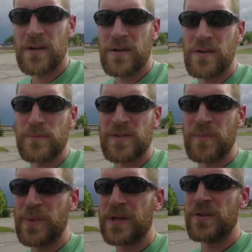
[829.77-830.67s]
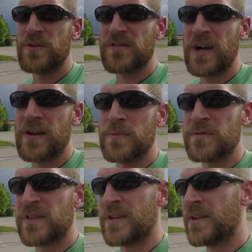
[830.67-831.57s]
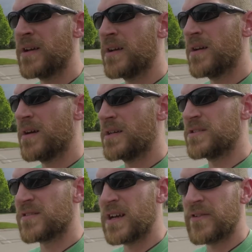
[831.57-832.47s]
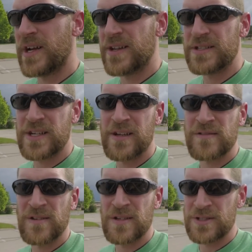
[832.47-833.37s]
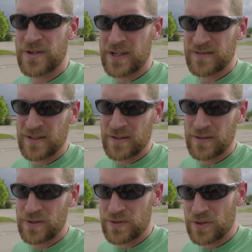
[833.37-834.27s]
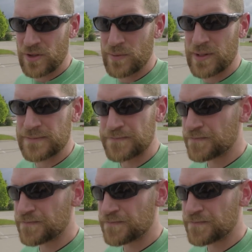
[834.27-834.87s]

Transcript: Um, some big news items that I just haven't had a chance to address in YouTube and